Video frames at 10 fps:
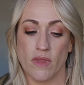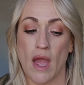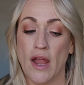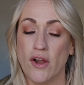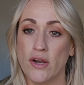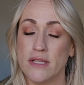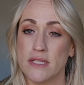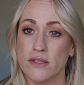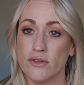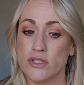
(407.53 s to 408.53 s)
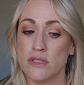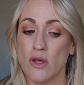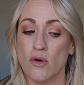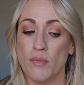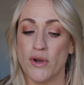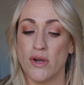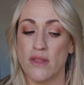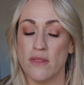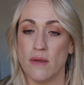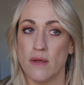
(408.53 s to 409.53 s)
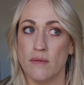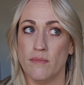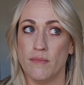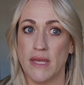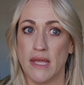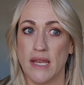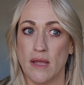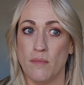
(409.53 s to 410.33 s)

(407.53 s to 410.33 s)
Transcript: I heard it's a little slow burn in the beginning,